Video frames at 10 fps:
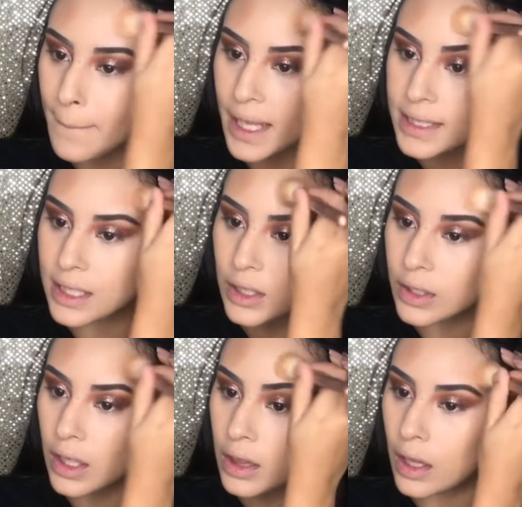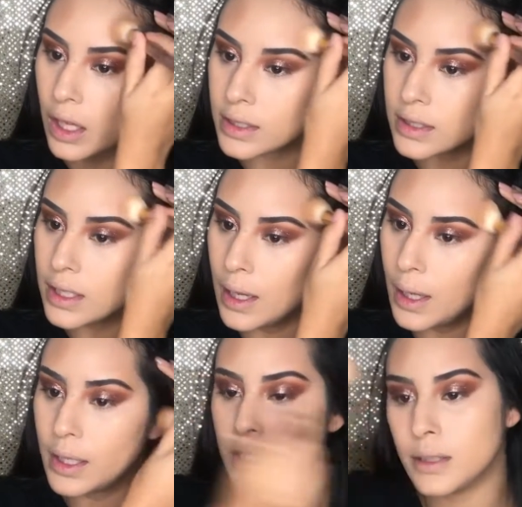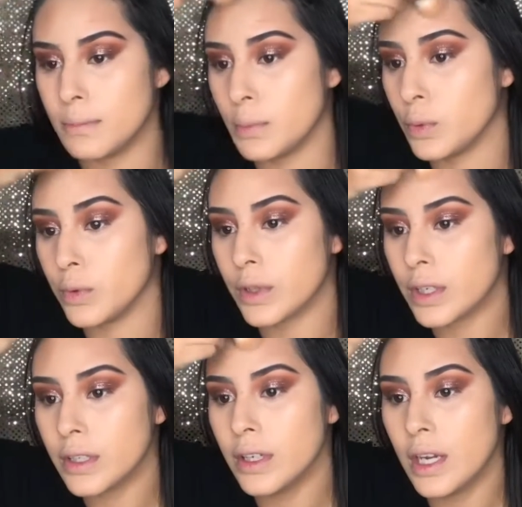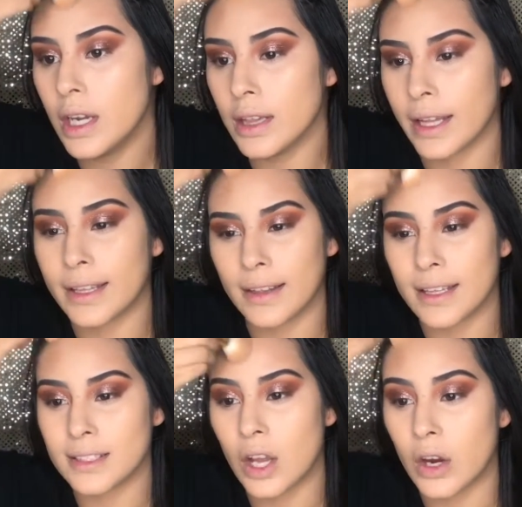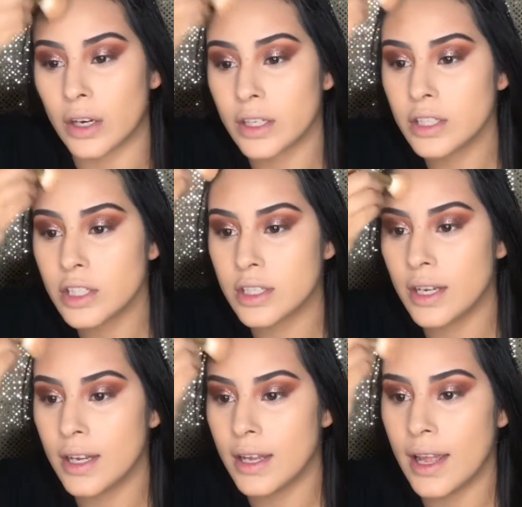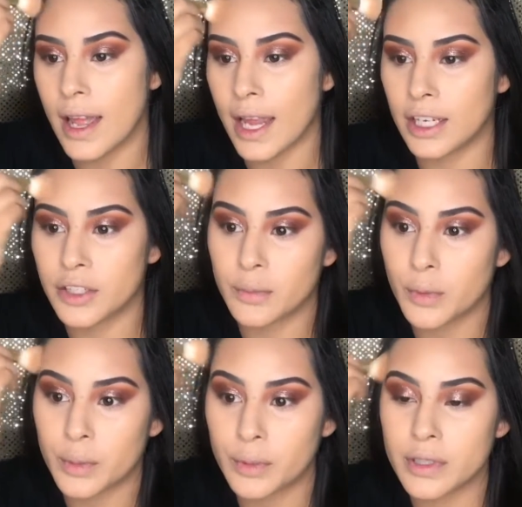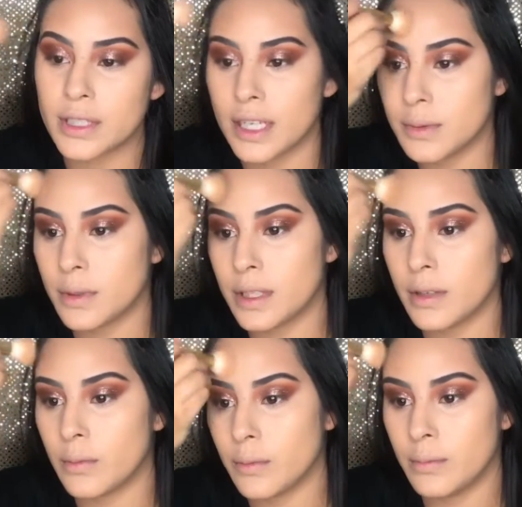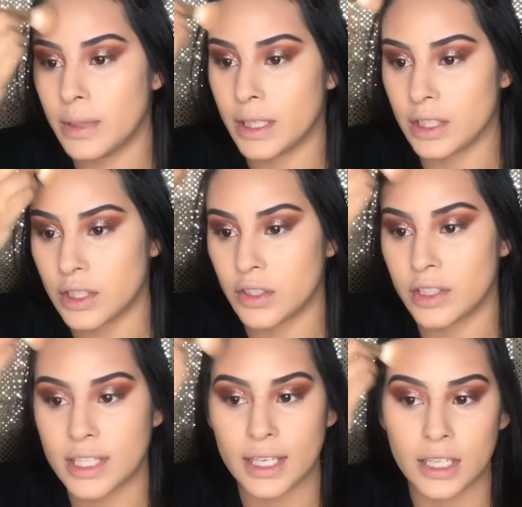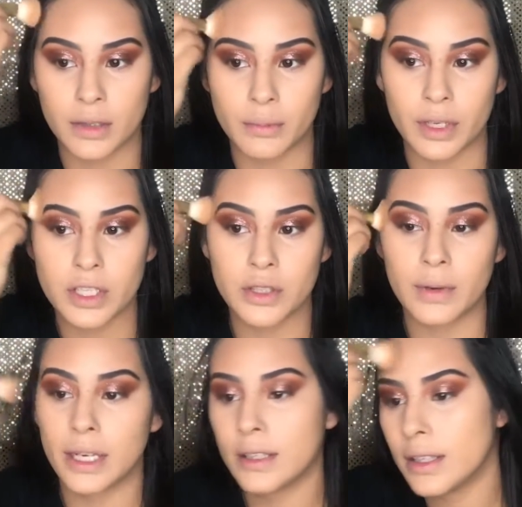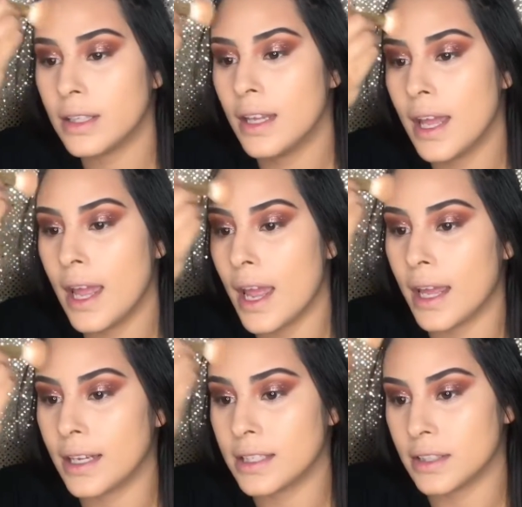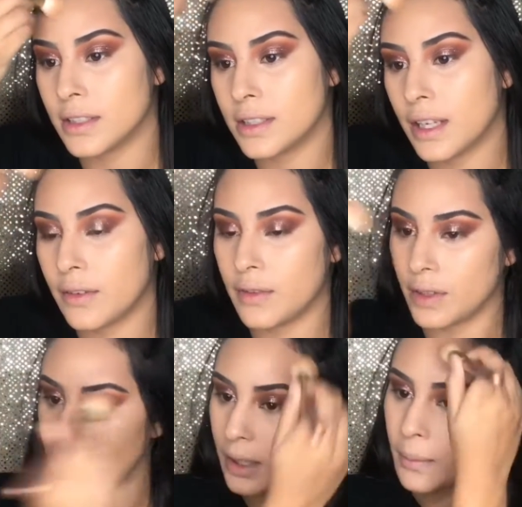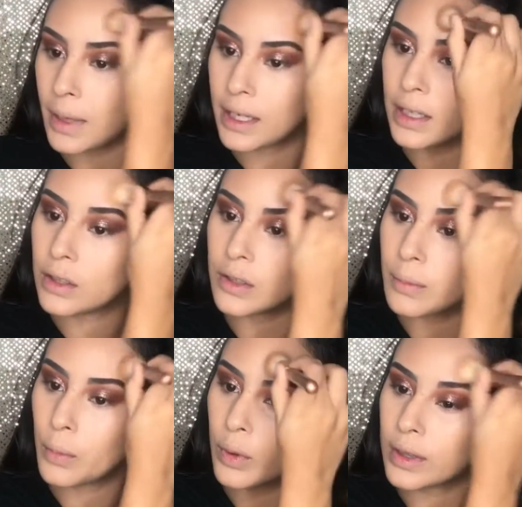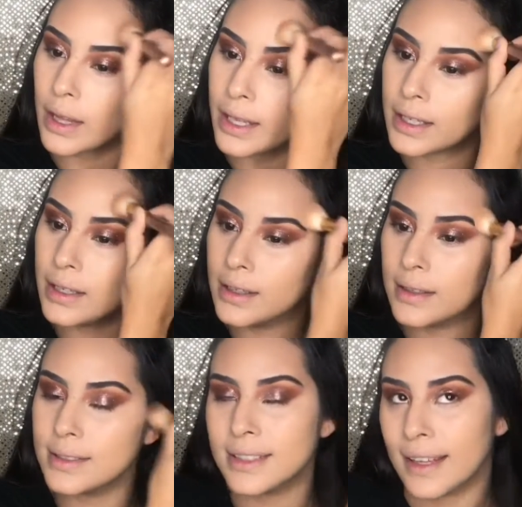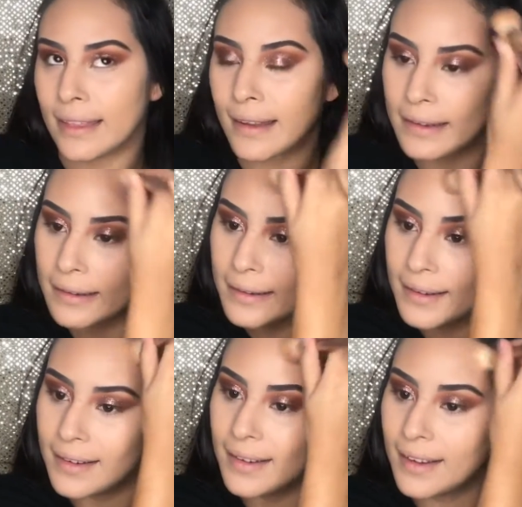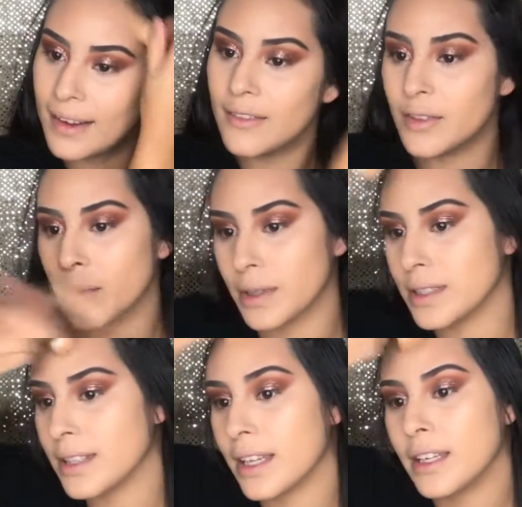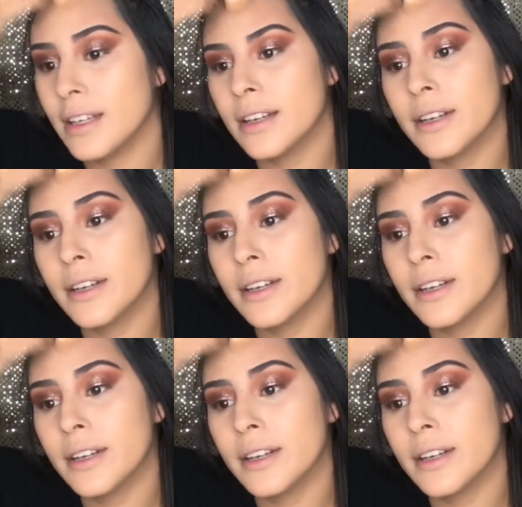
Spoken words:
makes it look a lot smoother, like less harsh, and you're more precise with it because you know you're taking the brush directly. And seriously, I feel like it made it look more like skin-like, if you want to say.